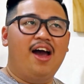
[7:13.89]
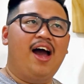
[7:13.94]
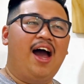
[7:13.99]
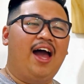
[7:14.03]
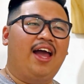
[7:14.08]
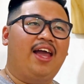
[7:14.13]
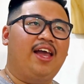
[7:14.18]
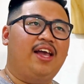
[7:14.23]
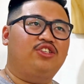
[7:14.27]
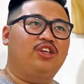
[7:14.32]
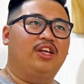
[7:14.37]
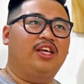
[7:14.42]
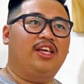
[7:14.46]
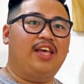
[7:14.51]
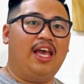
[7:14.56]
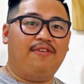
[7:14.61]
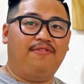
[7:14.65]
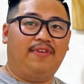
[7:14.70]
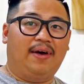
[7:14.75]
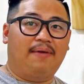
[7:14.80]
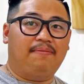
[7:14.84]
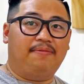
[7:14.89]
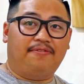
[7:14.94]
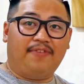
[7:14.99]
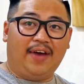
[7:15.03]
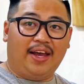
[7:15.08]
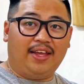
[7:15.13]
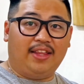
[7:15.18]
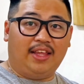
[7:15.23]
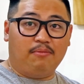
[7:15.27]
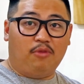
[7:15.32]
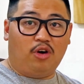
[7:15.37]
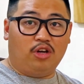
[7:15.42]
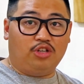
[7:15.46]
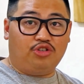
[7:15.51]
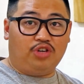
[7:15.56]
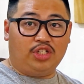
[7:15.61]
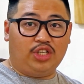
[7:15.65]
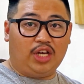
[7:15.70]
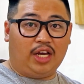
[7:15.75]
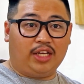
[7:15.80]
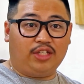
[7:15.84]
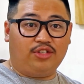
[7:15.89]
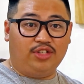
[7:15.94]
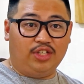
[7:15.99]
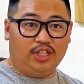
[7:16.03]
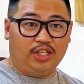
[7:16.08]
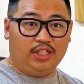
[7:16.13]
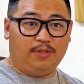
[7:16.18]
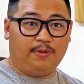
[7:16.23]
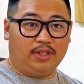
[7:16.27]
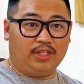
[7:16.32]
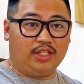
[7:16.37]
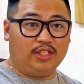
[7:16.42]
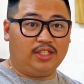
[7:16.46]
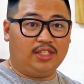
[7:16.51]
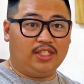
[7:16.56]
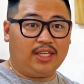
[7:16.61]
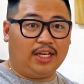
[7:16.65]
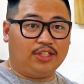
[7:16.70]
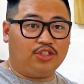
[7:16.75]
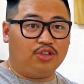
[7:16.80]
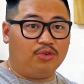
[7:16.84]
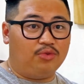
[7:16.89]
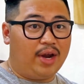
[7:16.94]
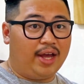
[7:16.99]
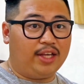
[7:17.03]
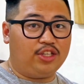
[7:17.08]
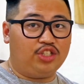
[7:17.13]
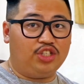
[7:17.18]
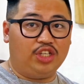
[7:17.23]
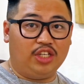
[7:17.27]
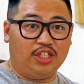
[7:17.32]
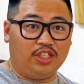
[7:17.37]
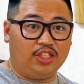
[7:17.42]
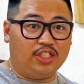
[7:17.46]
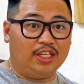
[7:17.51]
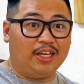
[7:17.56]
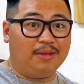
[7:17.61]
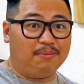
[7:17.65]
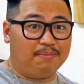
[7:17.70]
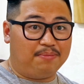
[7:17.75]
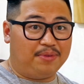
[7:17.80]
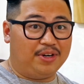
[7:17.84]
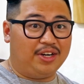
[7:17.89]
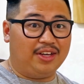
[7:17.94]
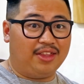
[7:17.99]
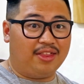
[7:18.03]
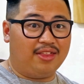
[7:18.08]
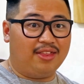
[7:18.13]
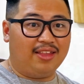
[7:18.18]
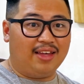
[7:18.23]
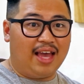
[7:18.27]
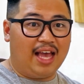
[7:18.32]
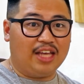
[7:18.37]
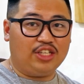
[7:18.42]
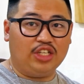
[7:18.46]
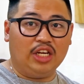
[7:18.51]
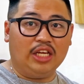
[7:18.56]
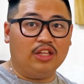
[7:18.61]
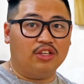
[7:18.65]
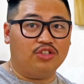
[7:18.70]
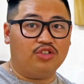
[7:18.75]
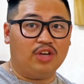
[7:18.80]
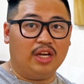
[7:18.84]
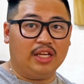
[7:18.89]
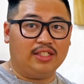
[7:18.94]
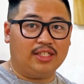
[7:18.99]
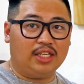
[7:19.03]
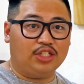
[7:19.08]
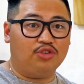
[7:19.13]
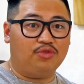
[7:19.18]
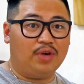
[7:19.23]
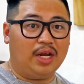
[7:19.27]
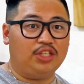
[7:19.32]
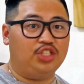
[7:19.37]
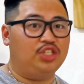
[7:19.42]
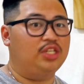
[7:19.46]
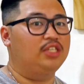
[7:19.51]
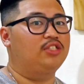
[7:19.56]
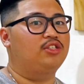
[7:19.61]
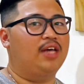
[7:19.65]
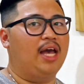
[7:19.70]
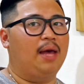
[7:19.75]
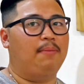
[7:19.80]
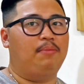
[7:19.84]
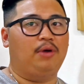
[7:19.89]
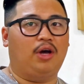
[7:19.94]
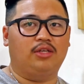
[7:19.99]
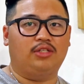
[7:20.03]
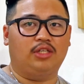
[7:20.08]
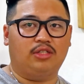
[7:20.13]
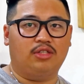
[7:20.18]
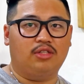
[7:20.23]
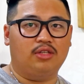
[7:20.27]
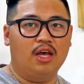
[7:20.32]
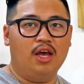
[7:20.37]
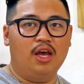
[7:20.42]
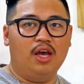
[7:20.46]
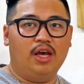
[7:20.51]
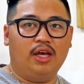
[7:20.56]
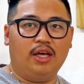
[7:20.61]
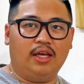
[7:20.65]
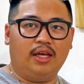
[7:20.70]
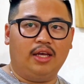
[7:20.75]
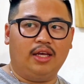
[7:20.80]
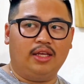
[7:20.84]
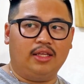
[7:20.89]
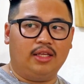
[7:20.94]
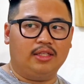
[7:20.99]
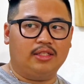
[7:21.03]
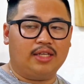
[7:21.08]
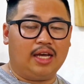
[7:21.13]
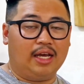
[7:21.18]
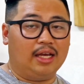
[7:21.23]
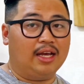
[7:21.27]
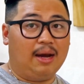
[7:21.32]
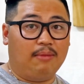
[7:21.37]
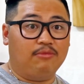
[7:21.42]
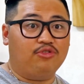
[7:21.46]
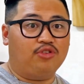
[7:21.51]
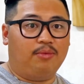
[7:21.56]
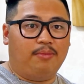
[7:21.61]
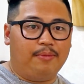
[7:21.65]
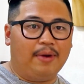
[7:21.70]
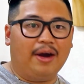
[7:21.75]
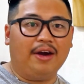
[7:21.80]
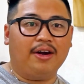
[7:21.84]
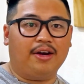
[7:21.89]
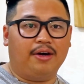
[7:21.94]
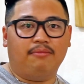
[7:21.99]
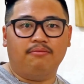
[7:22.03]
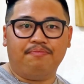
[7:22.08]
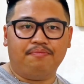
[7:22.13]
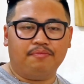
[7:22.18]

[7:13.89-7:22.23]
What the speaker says: I actually gave up finding Monterey Jack cheese because it's such a rare cheese in Perth. Actually, in Australia, it's such a rare cheese to get because it comes from America.